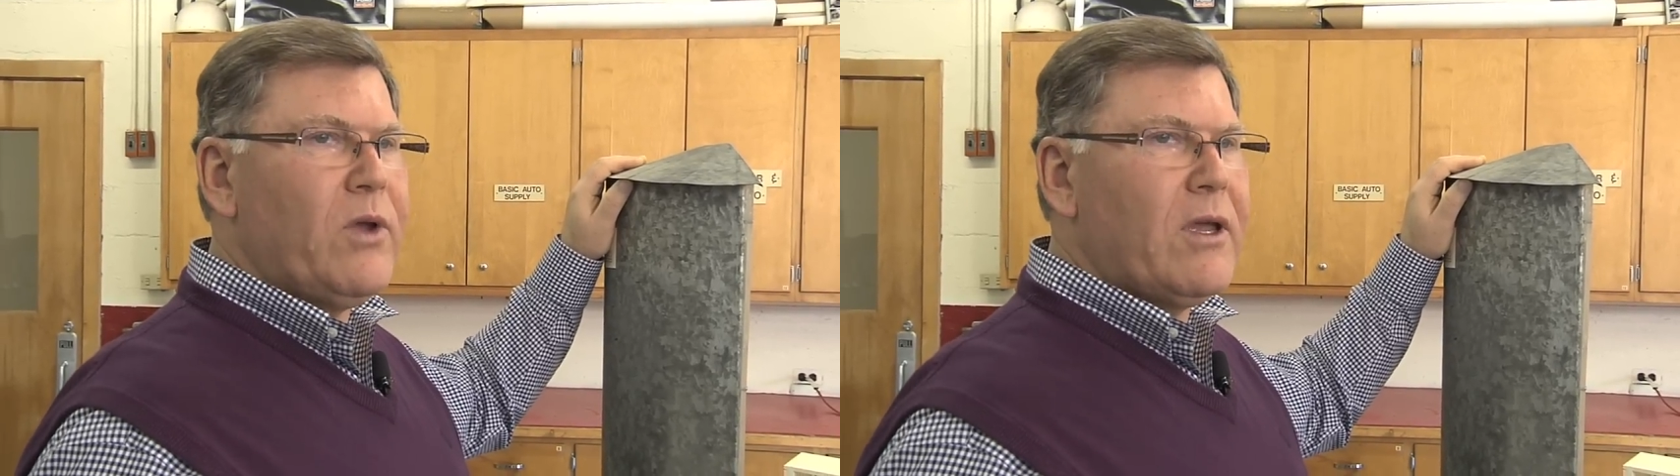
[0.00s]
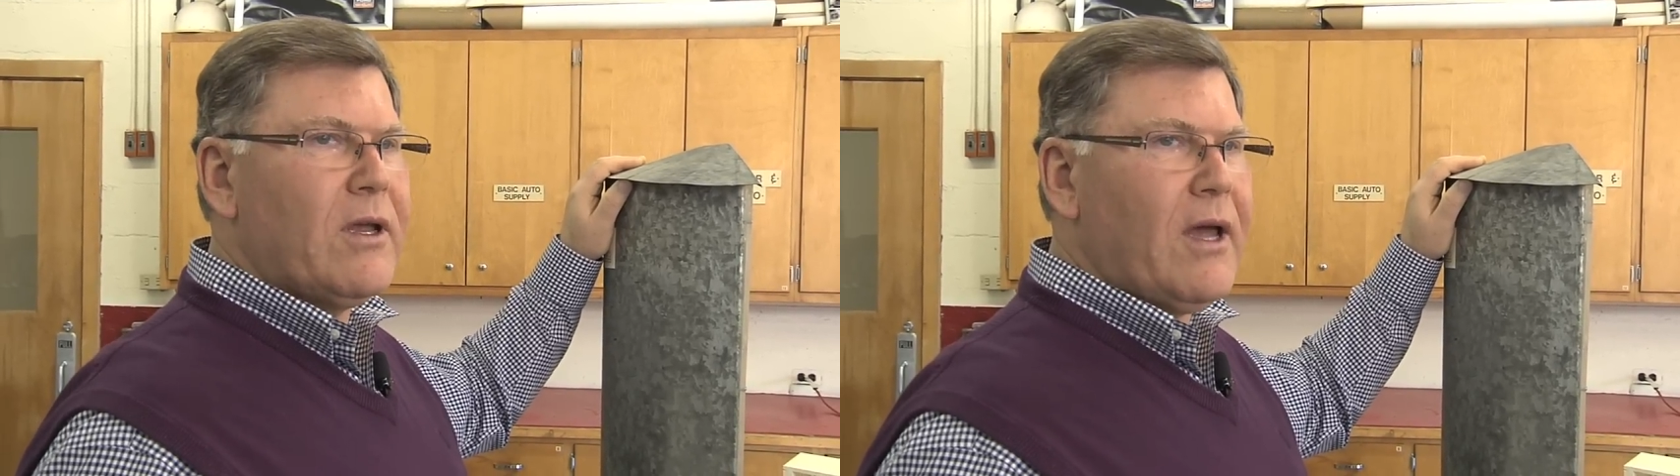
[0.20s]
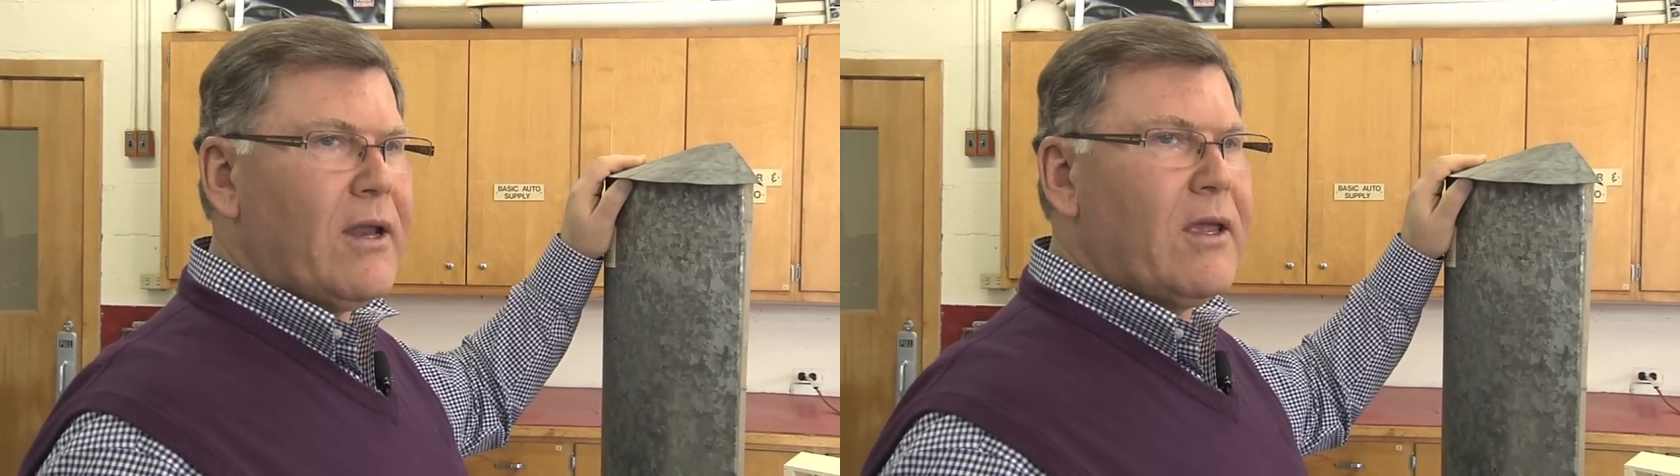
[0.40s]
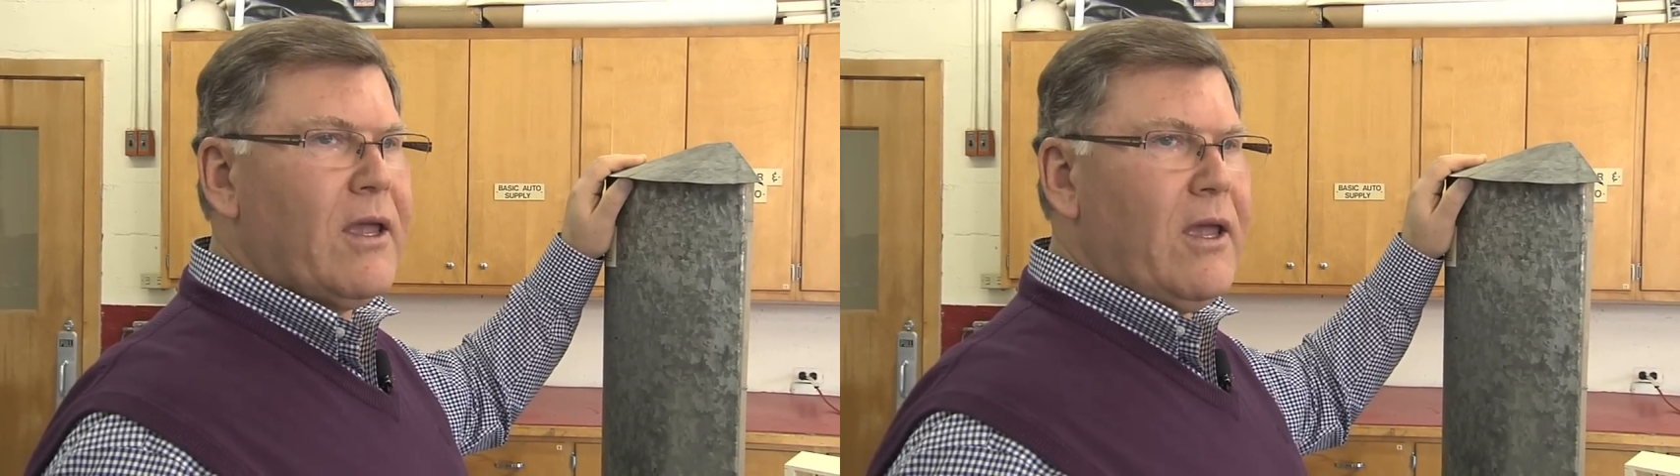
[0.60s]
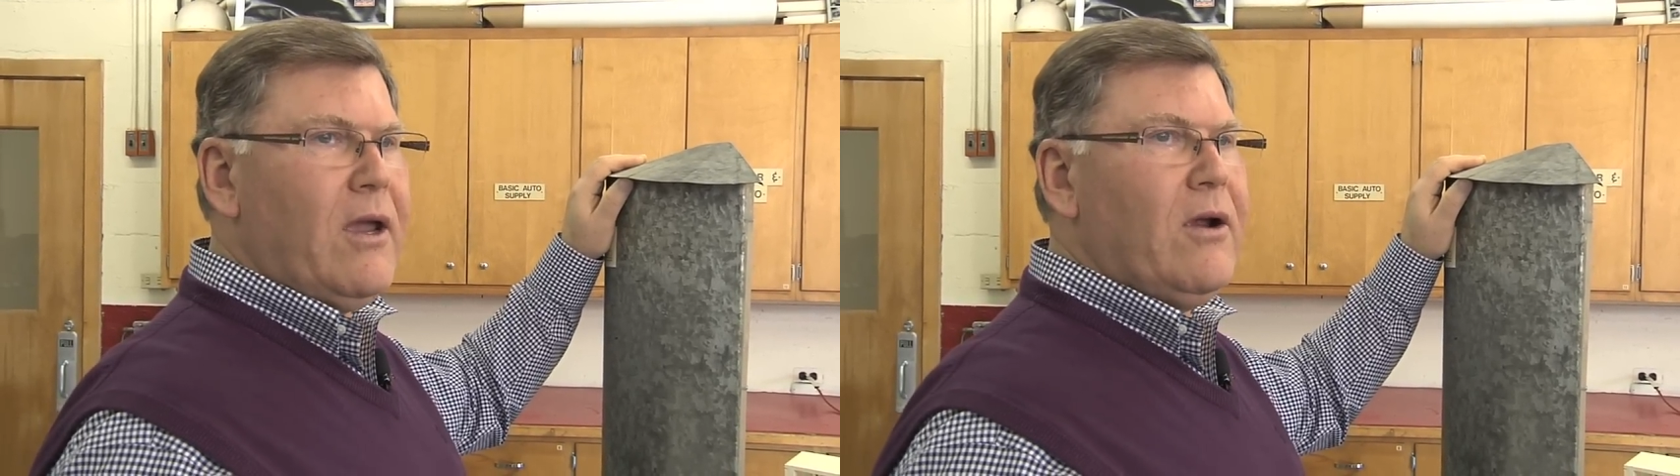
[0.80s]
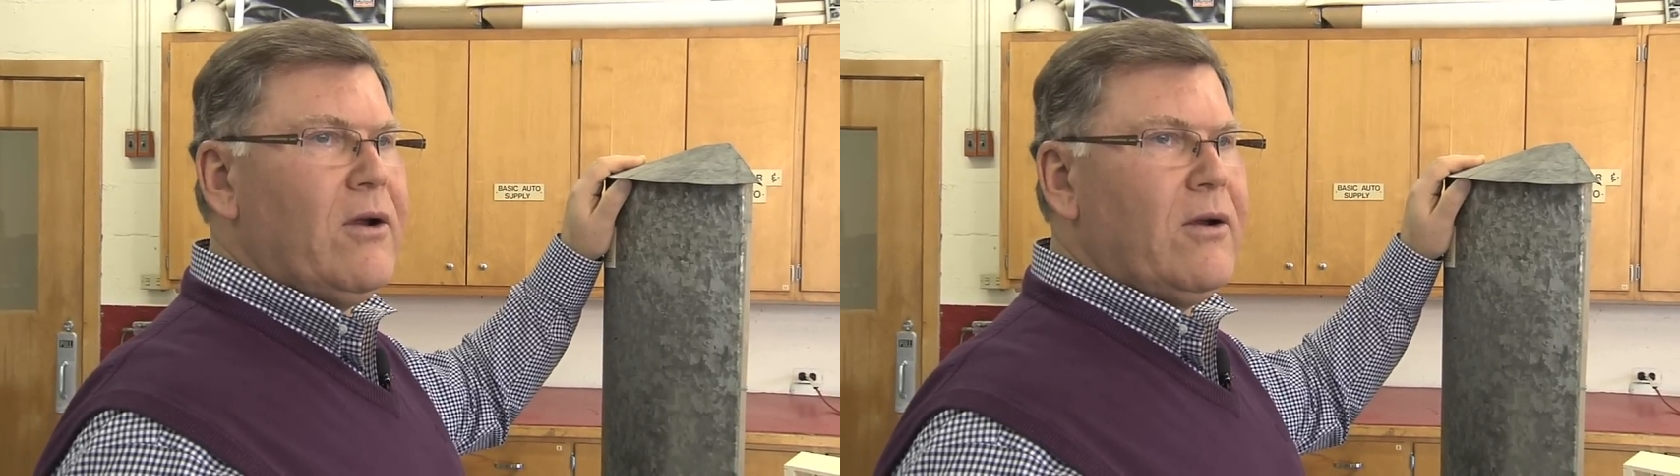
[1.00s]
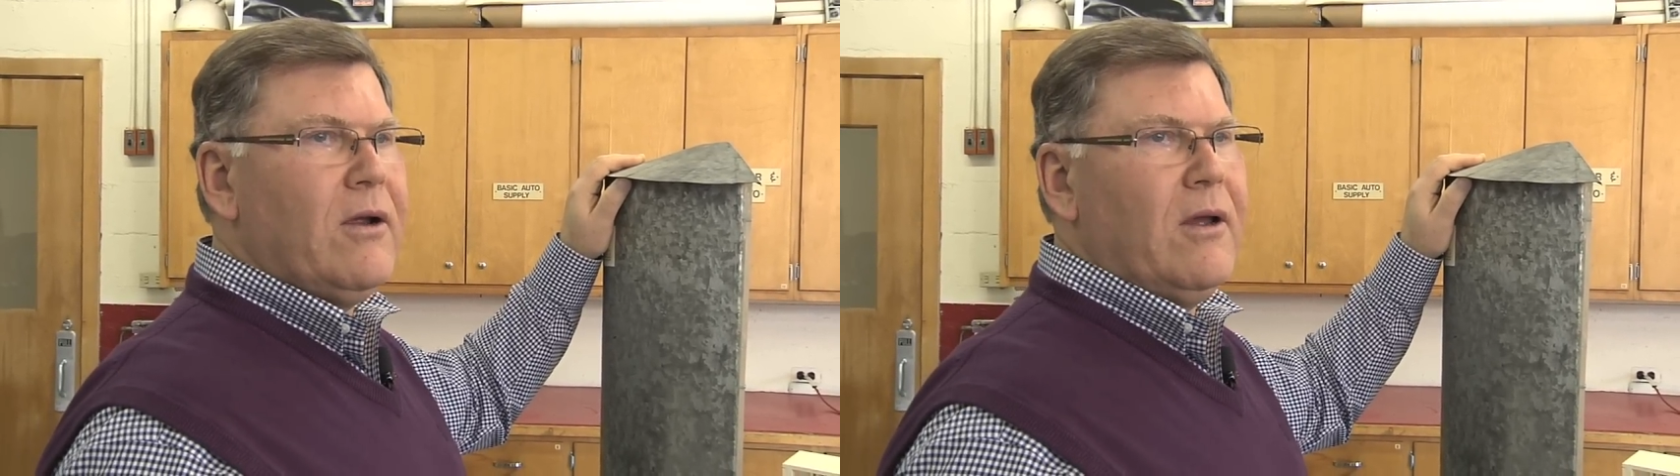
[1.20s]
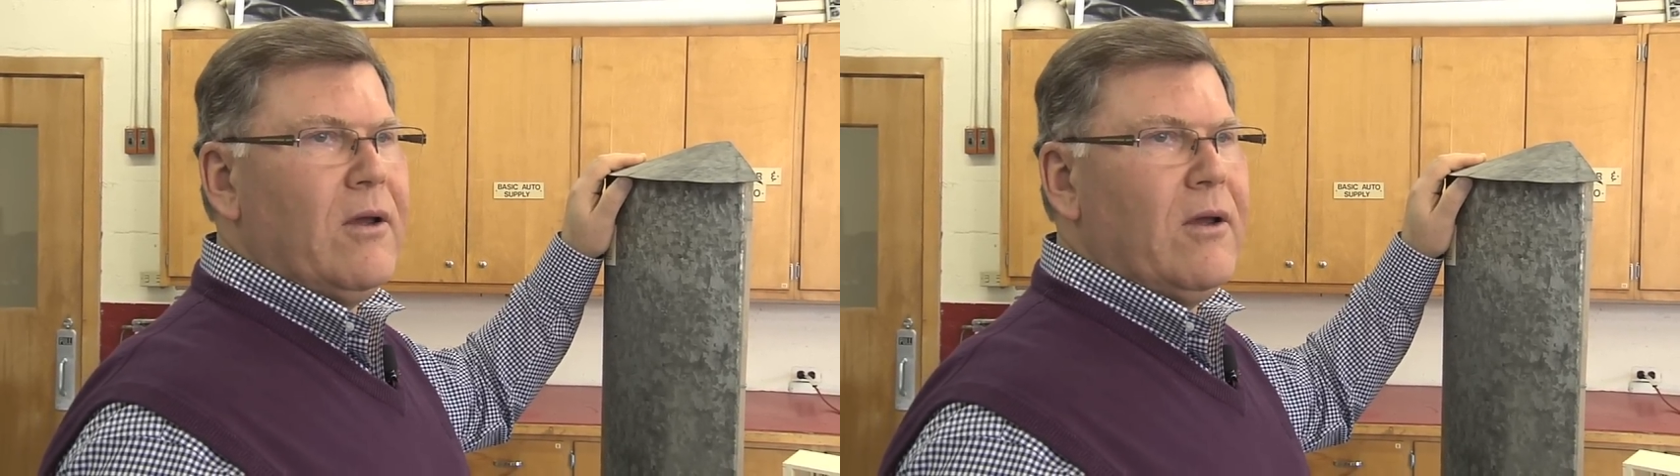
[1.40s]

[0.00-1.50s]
we can kind of hear